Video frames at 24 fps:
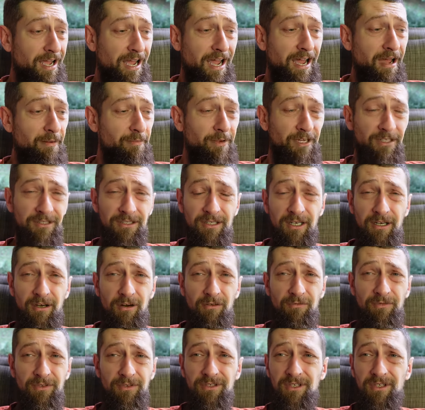I
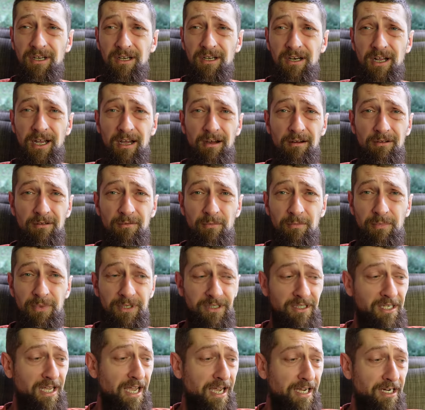myself has cut out
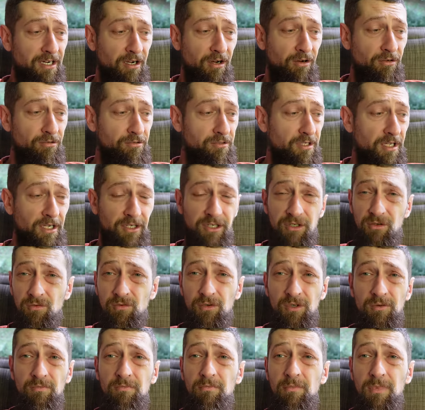potatoes like you
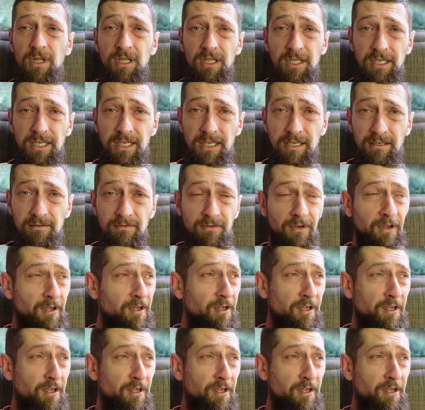wouldn't believe.